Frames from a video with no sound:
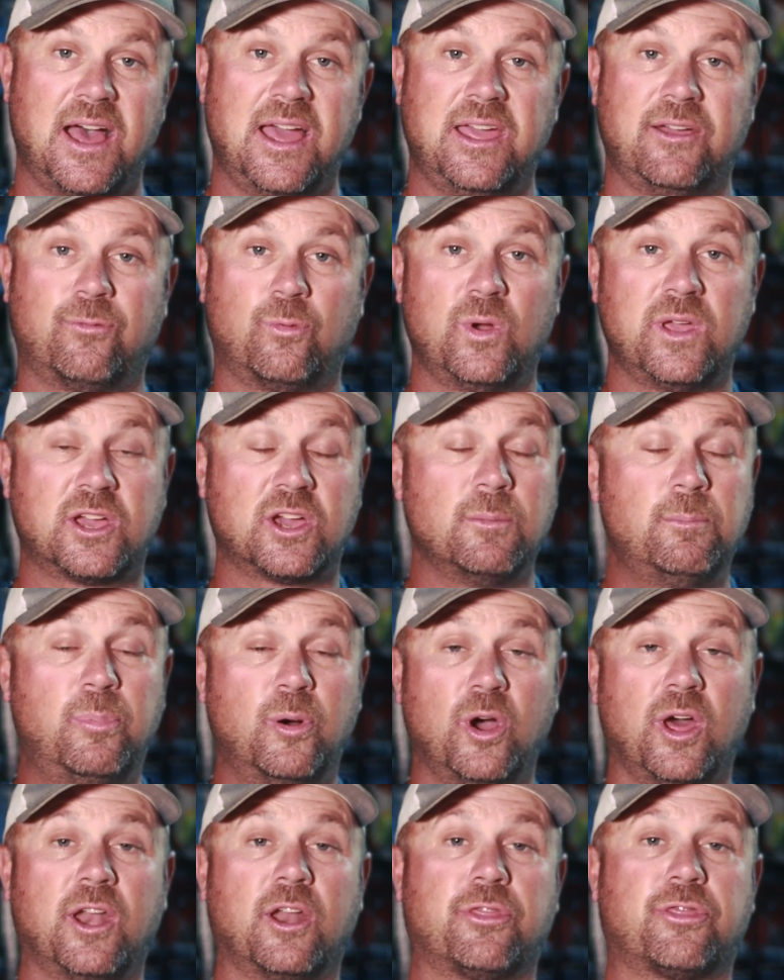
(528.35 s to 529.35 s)
If we could
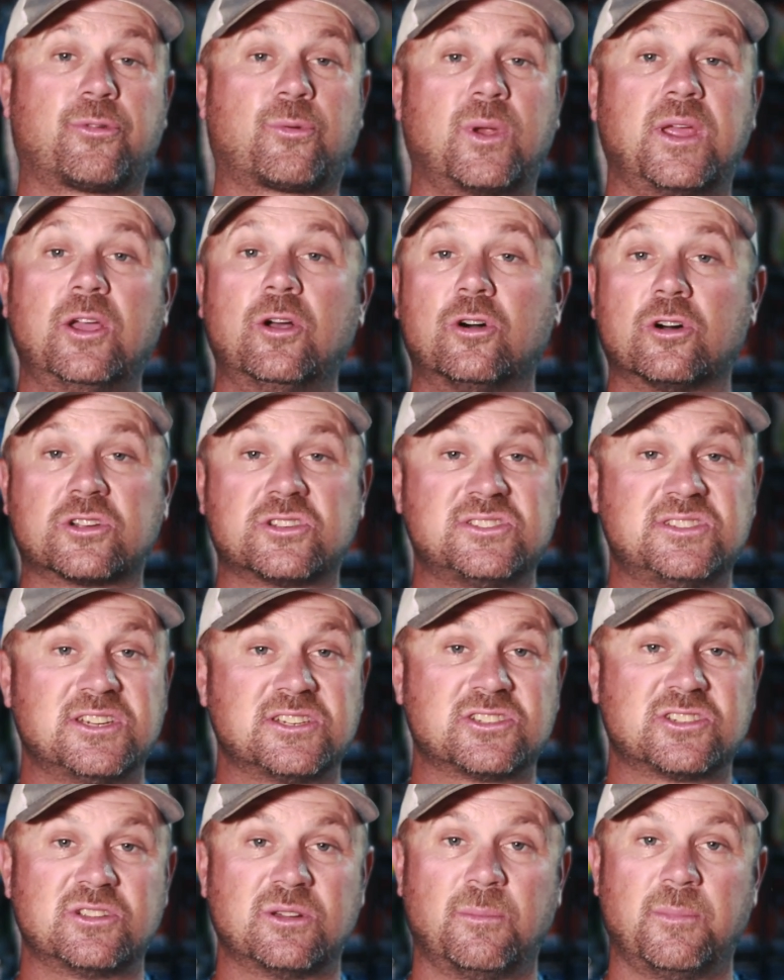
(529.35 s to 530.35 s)
put a three-hook
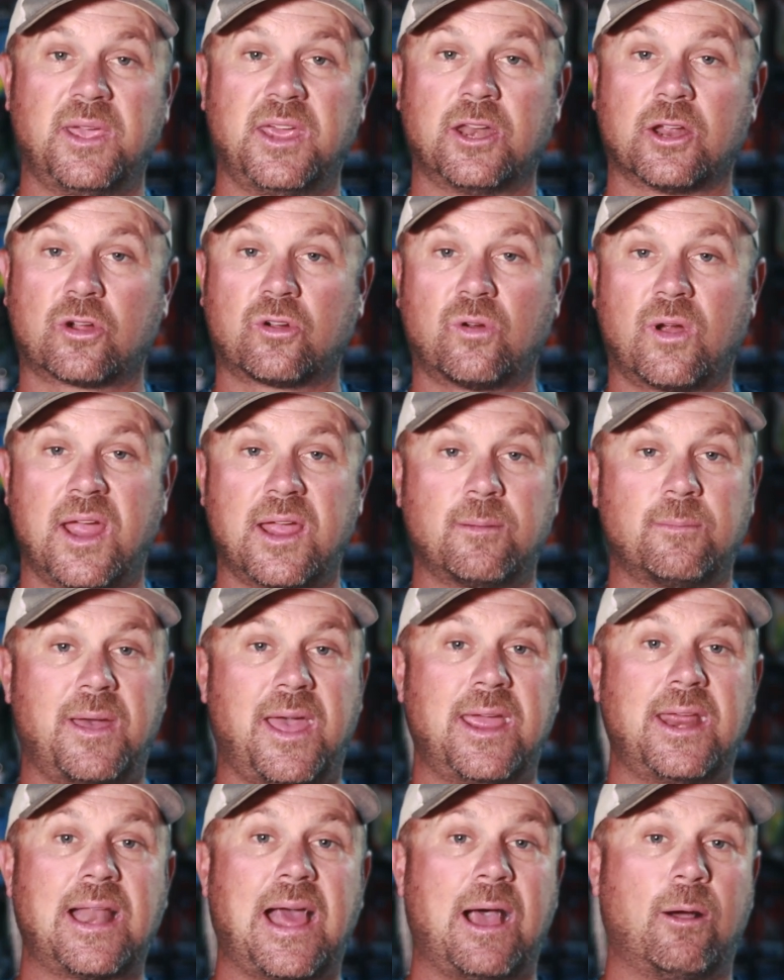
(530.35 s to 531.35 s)
system in a
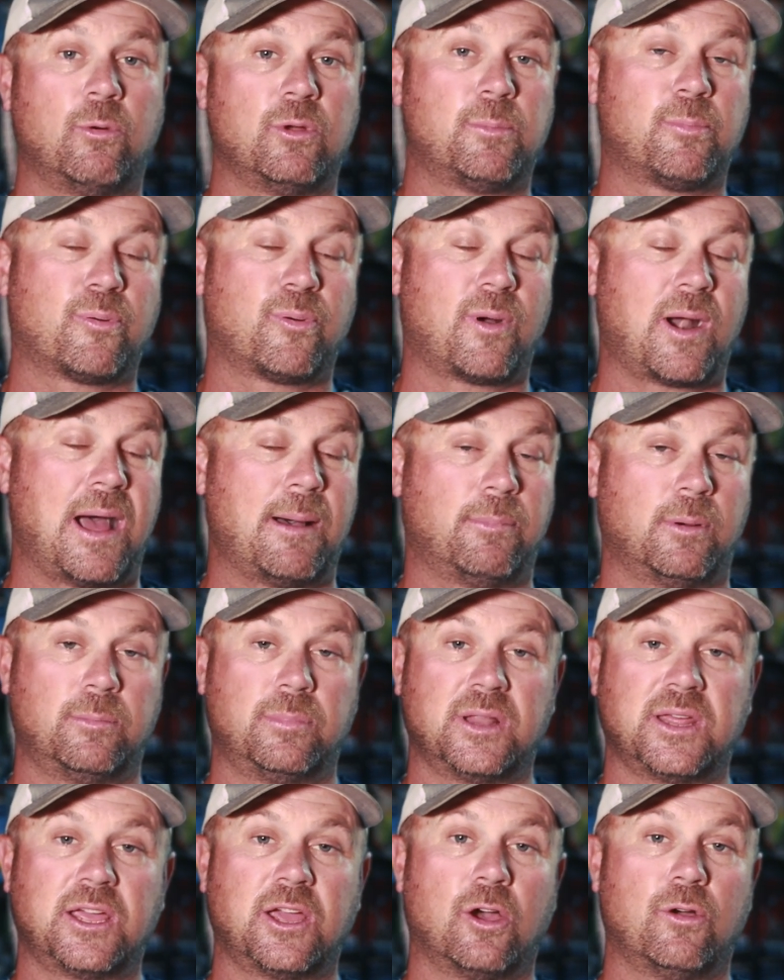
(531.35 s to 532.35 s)
crankbait, I would
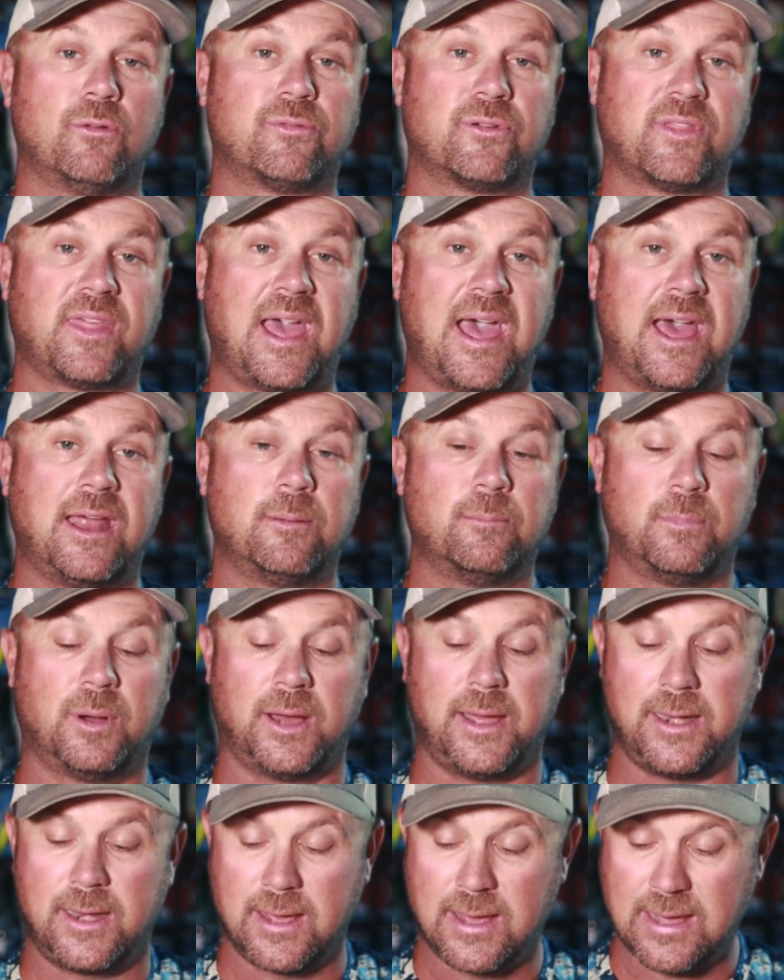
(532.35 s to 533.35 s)
probably go for that.
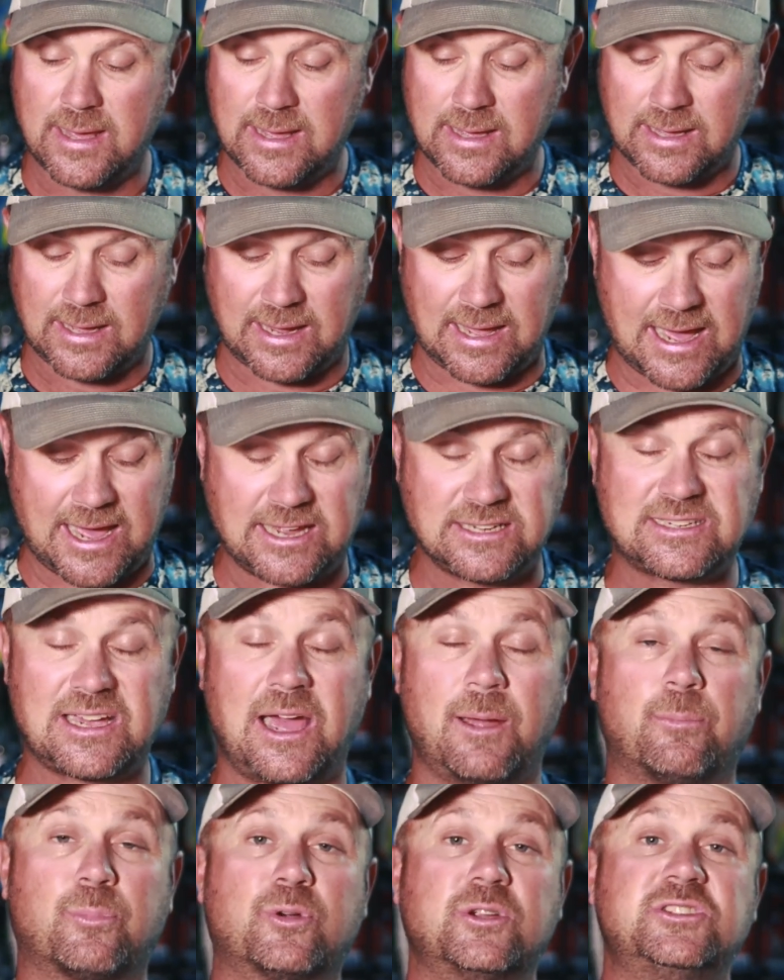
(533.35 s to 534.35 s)
But, guys,
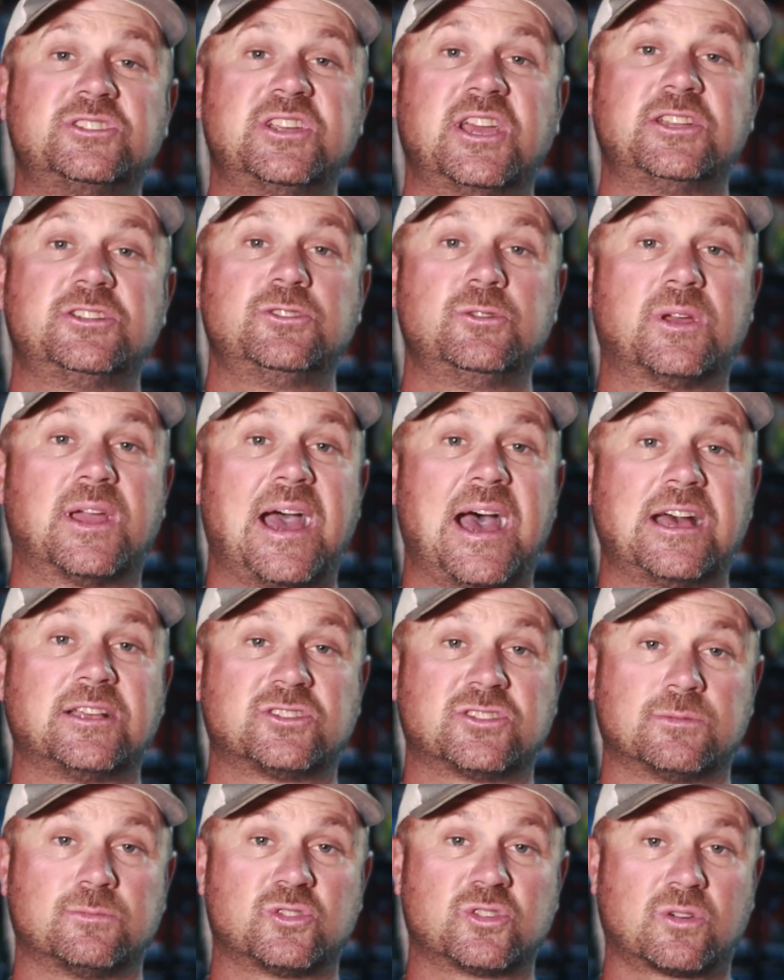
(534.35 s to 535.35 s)
I appreciate you guys
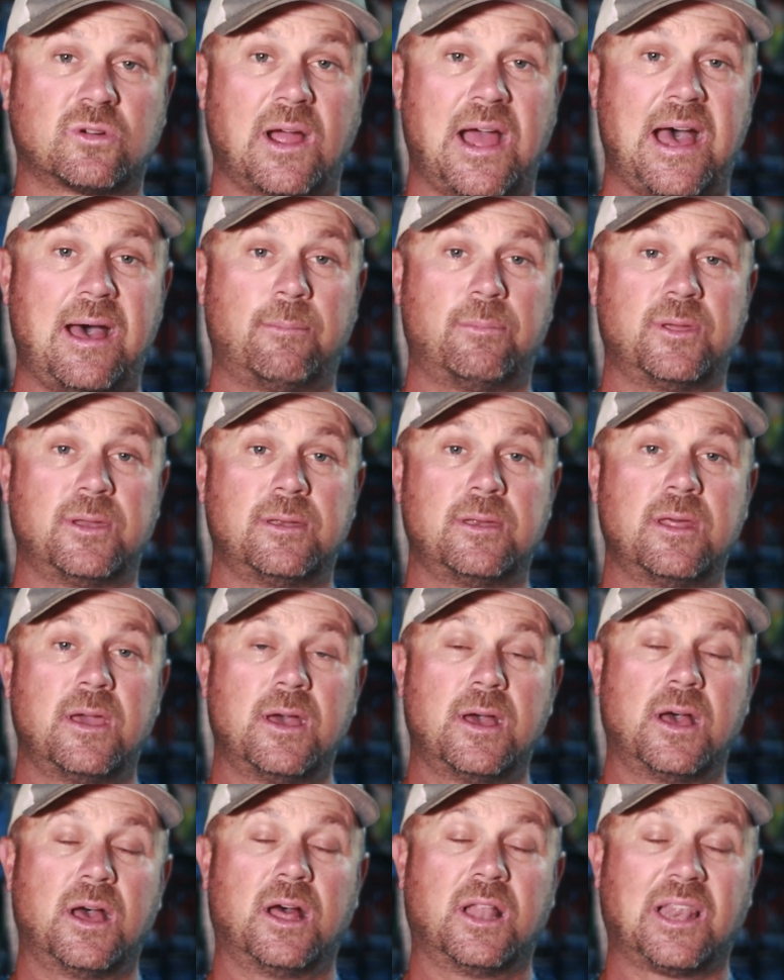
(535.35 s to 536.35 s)
subscribing,
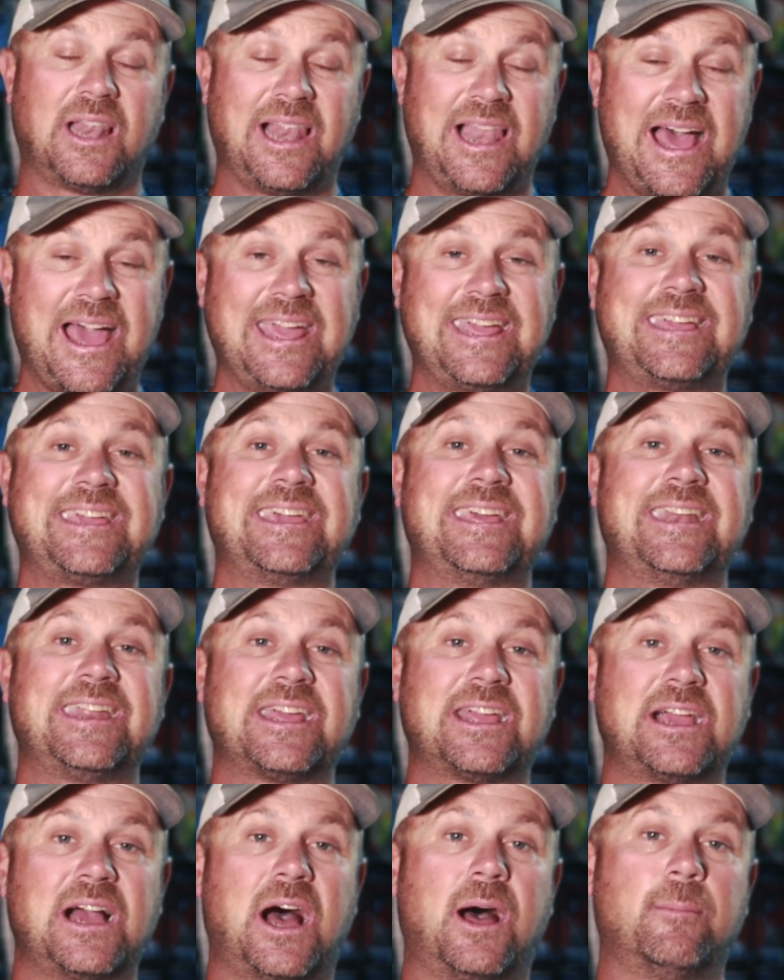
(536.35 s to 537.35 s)
liking,
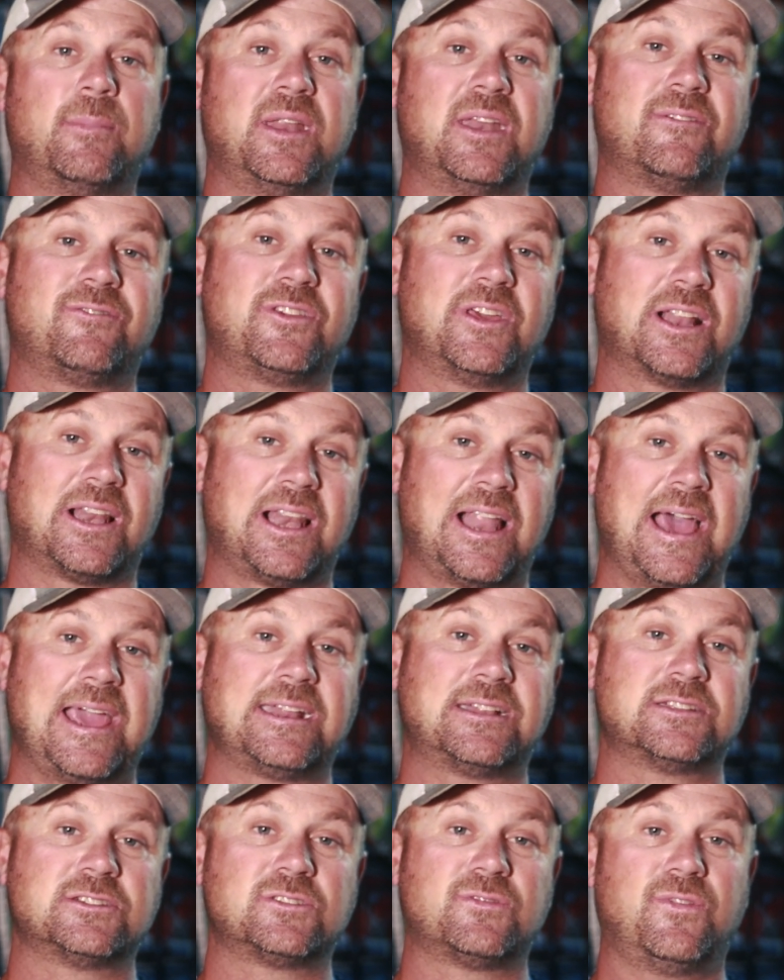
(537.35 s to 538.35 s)
and commenting. If you
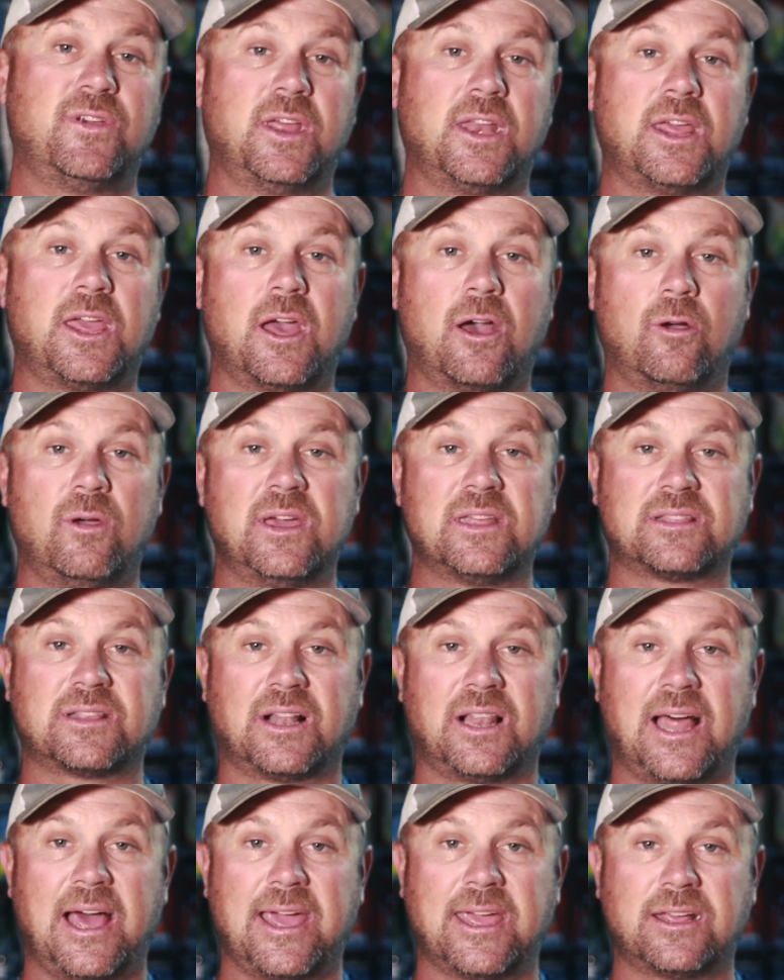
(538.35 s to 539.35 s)
like this video, hit the
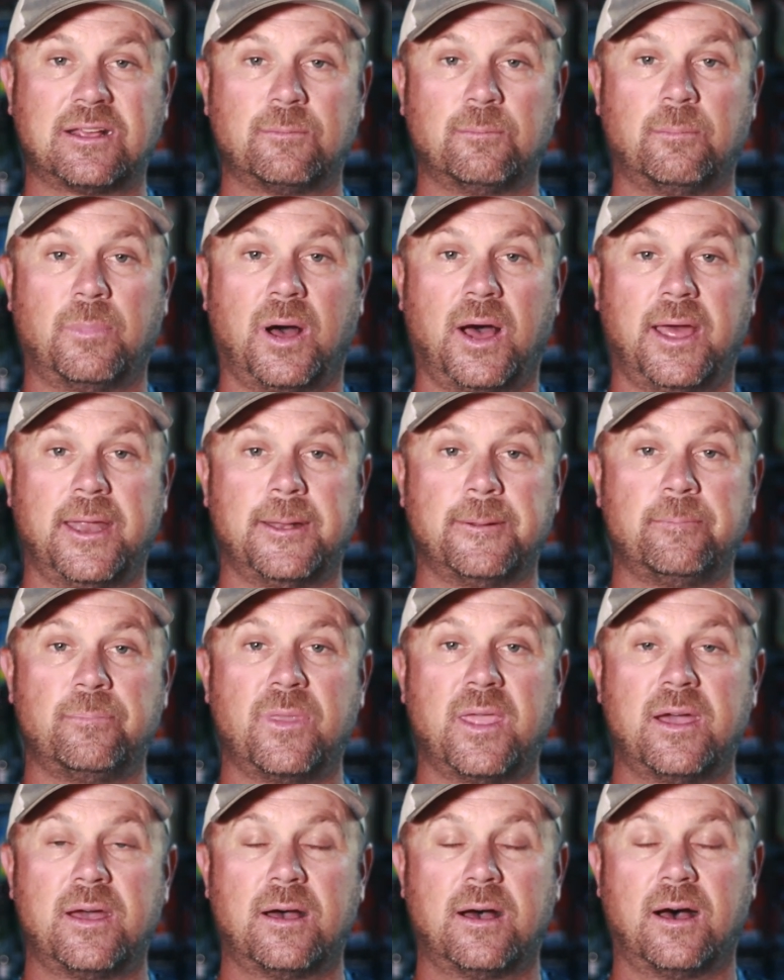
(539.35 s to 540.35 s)
like
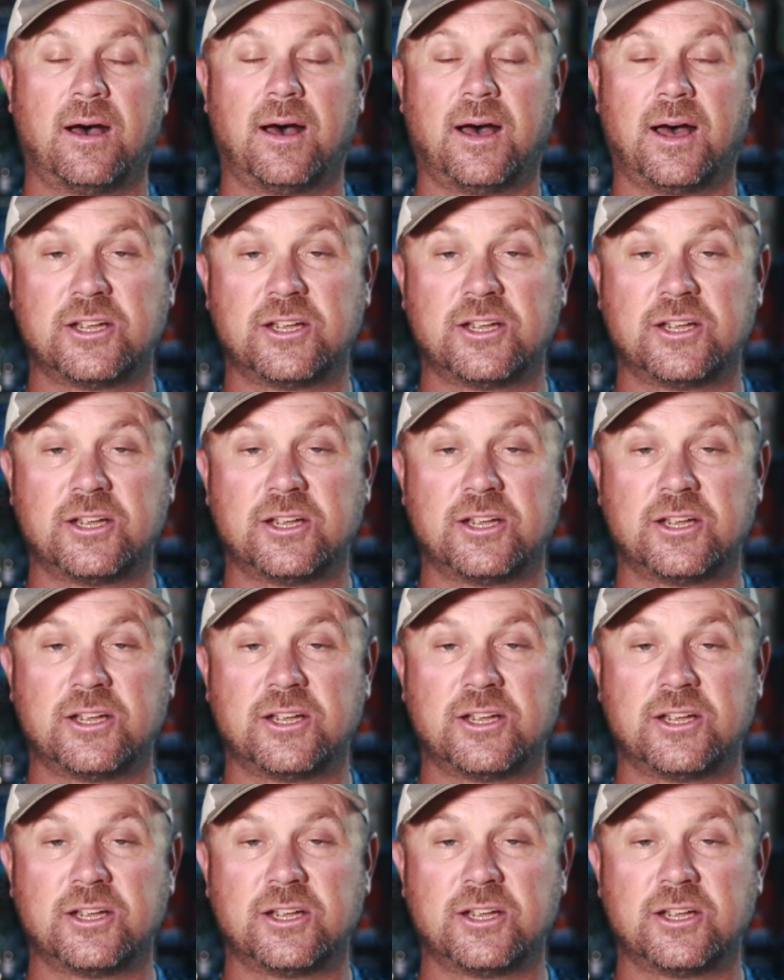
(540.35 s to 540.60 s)
button.